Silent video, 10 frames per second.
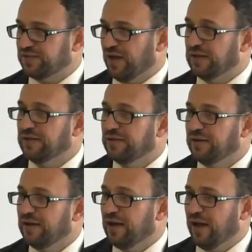done
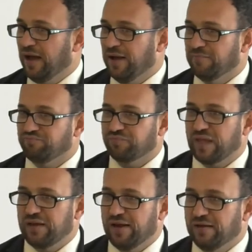
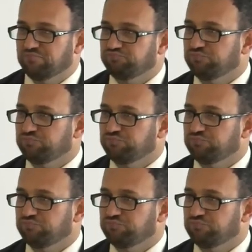in a